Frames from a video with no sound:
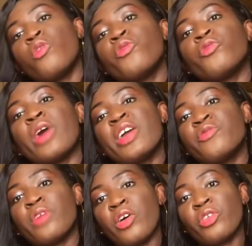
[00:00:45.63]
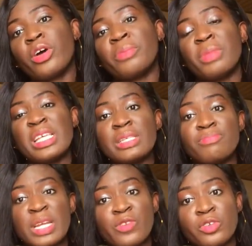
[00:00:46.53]
5 other amazing
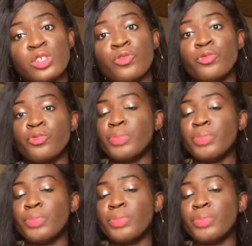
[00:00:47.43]
benefits of